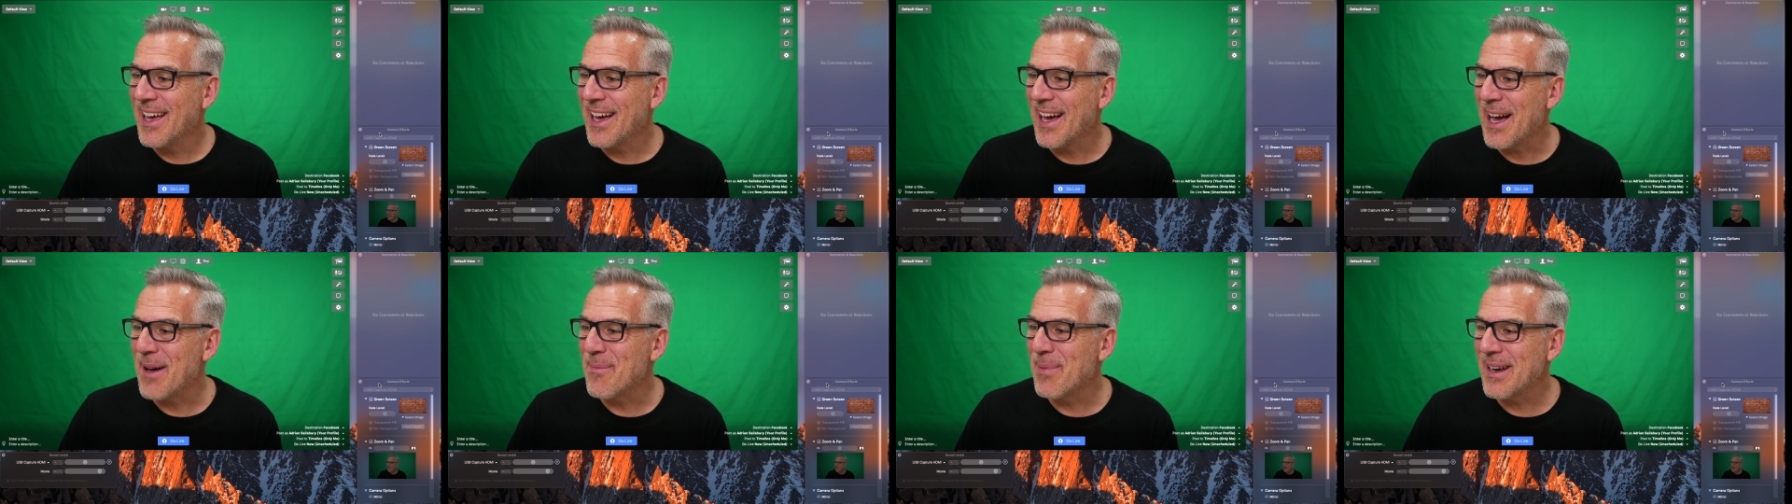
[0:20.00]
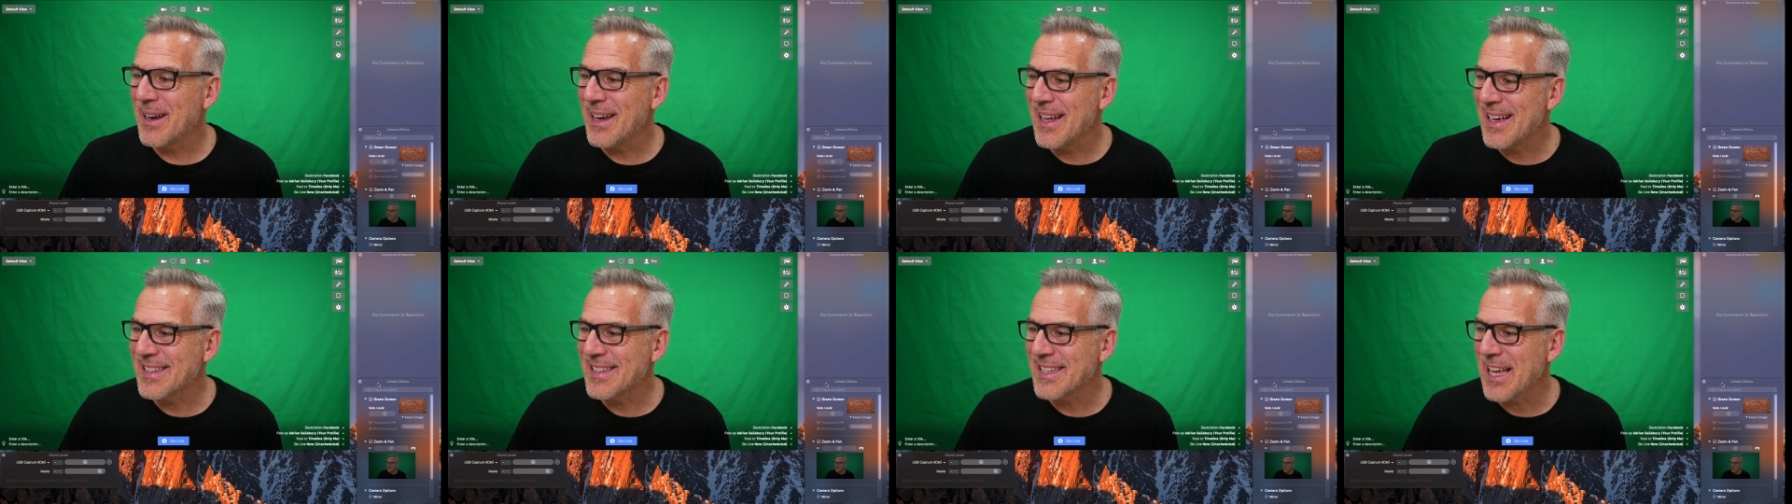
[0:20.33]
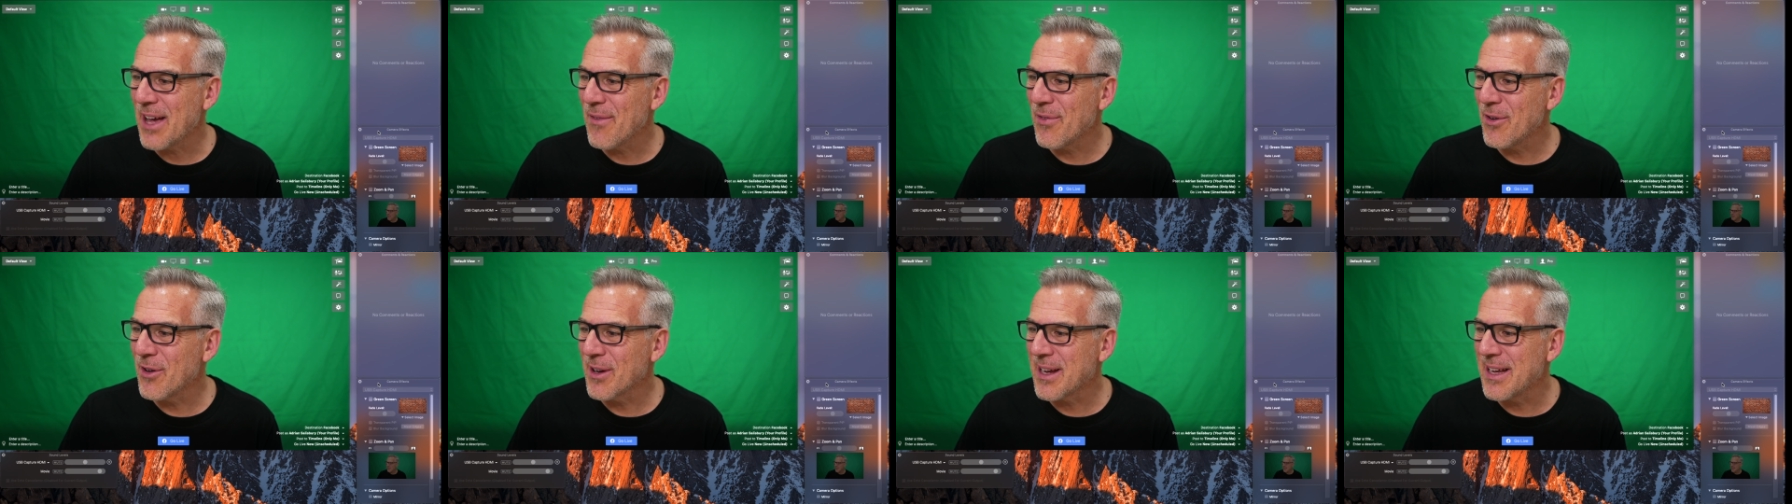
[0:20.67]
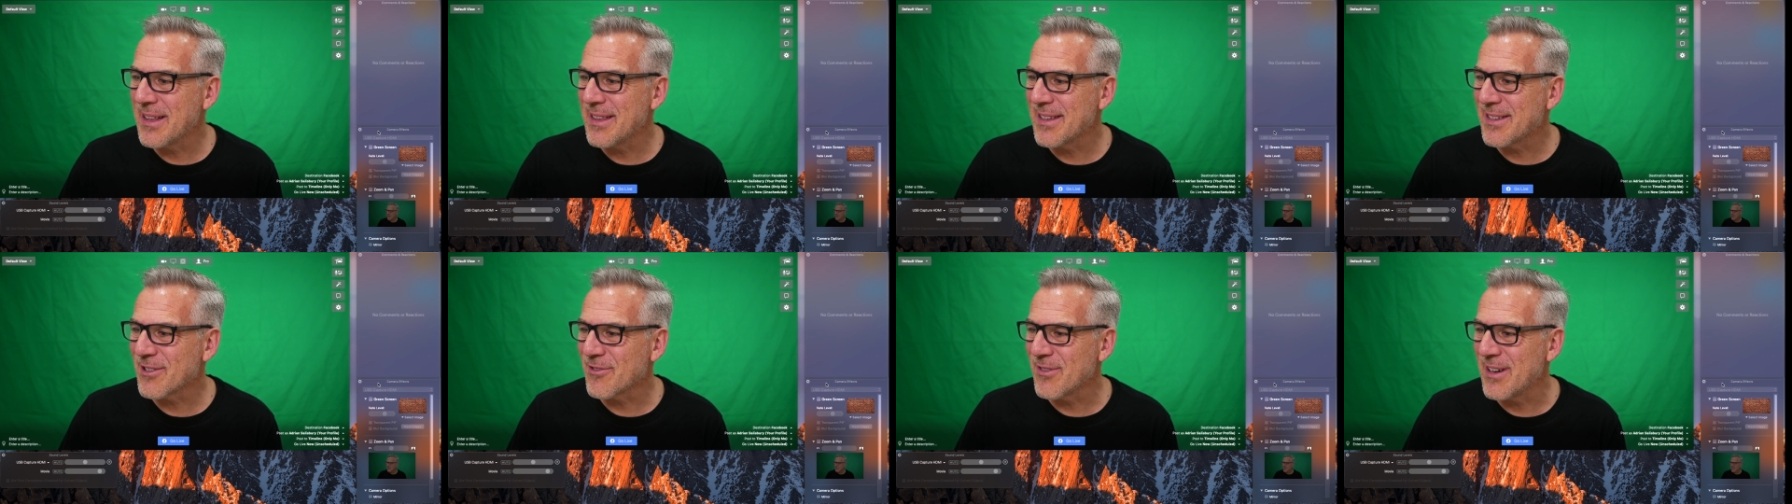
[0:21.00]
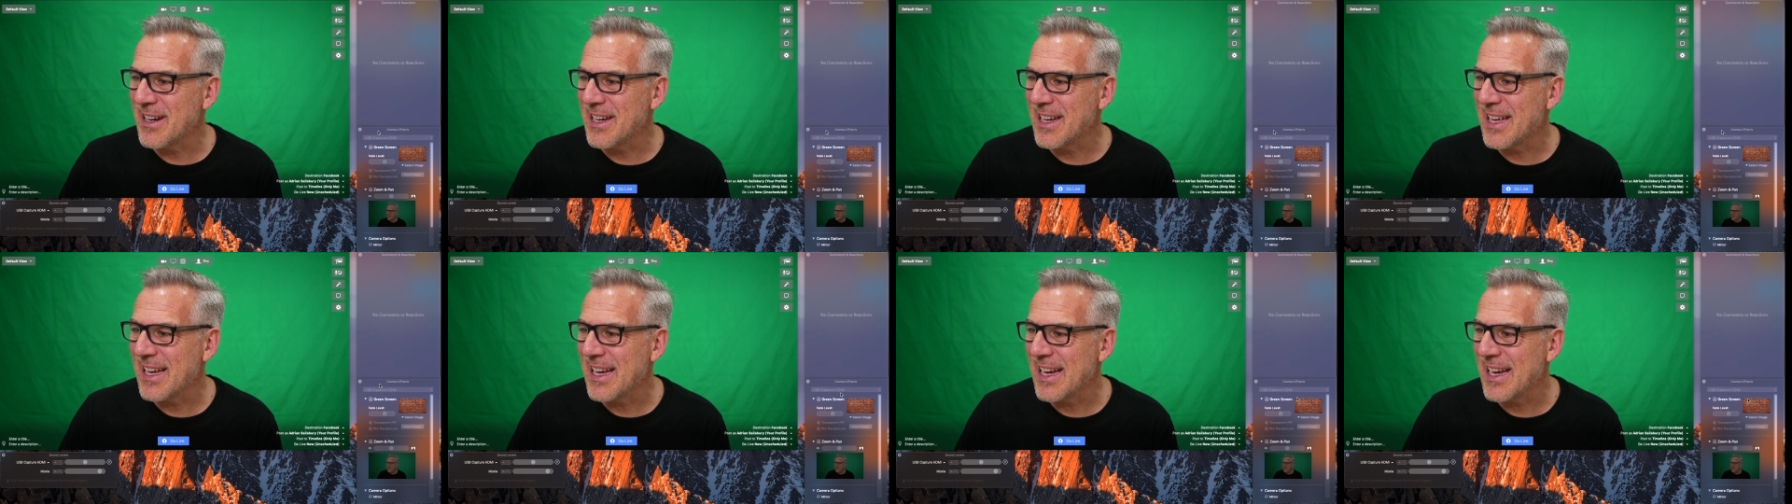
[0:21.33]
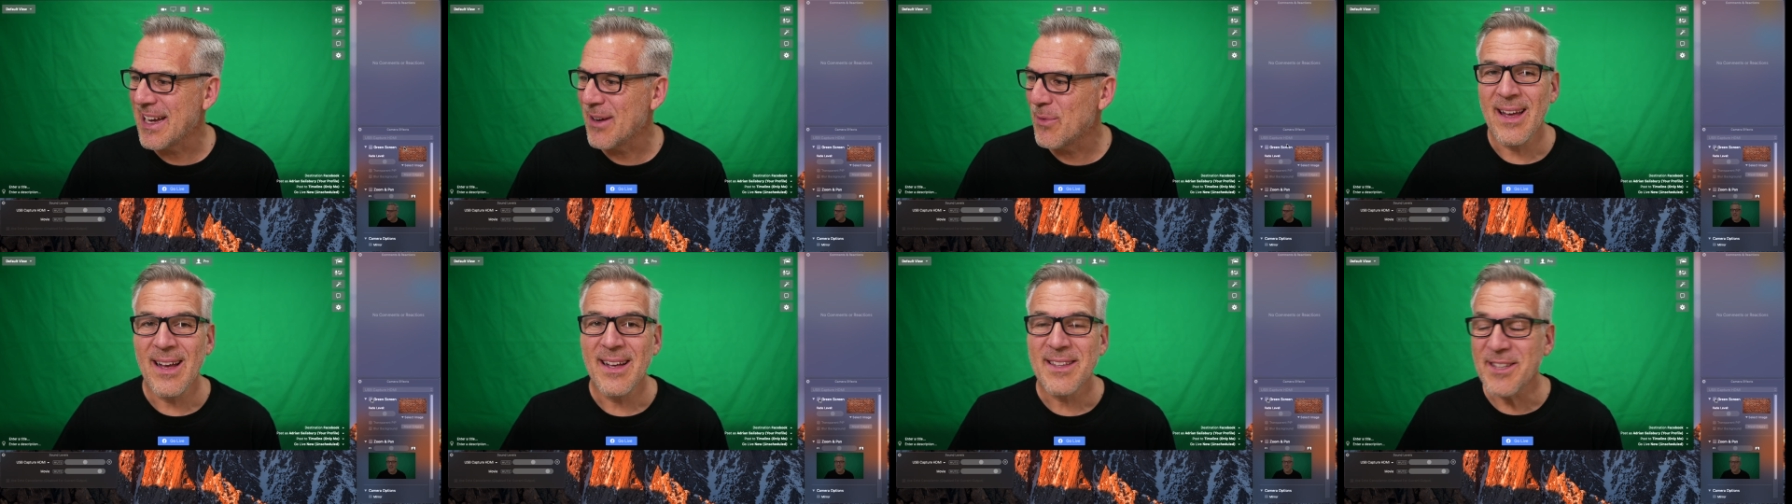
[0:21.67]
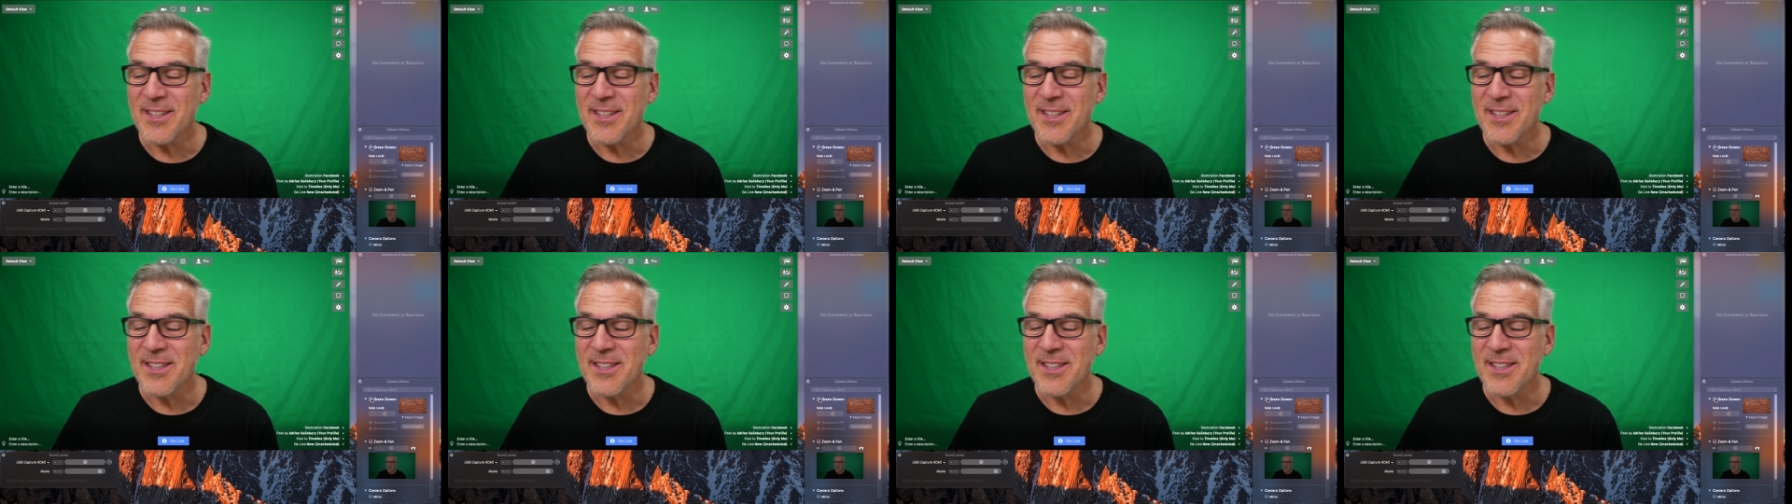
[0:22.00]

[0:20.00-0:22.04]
uh, but let's have a look in the screen here.